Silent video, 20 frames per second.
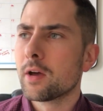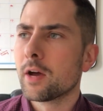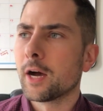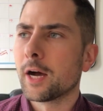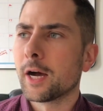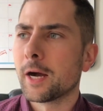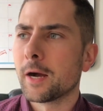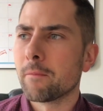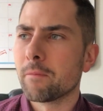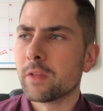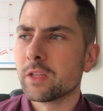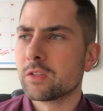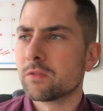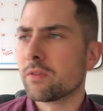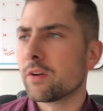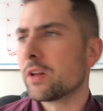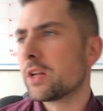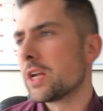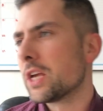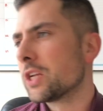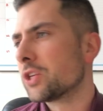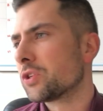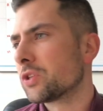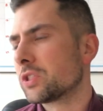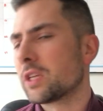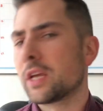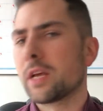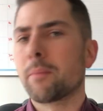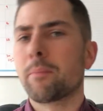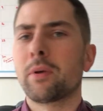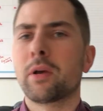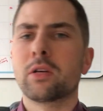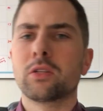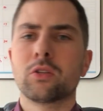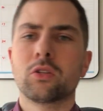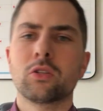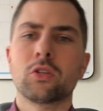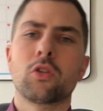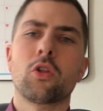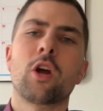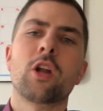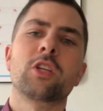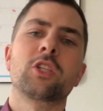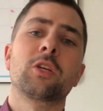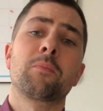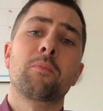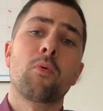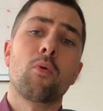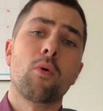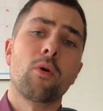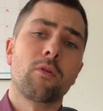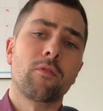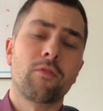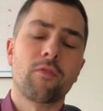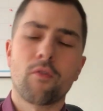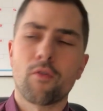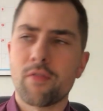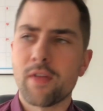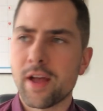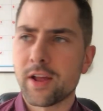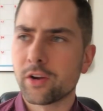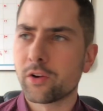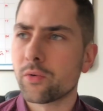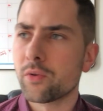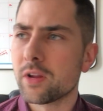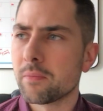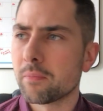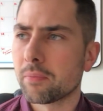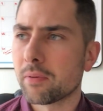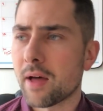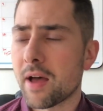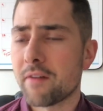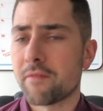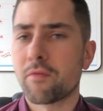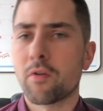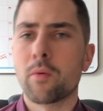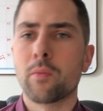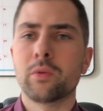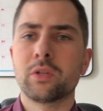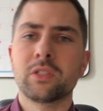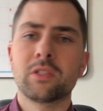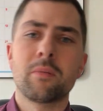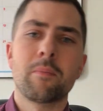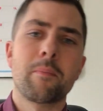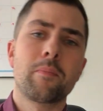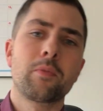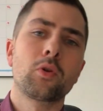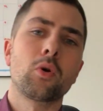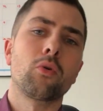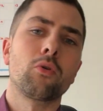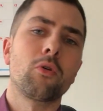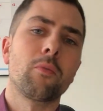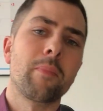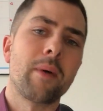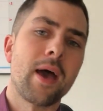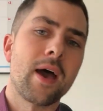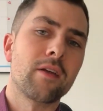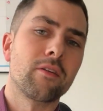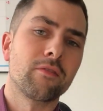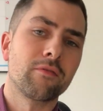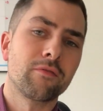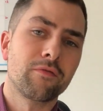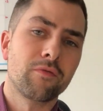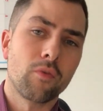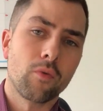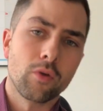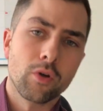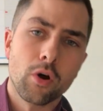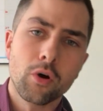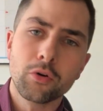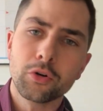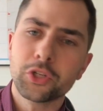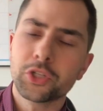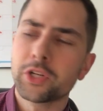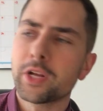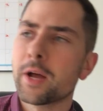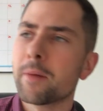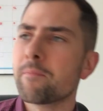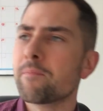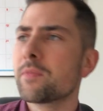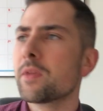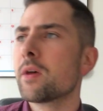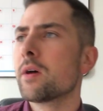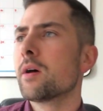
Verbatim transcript: Um, it's really interesting because there's a lot of support for that green platform, which is a total ban on foreign ownership.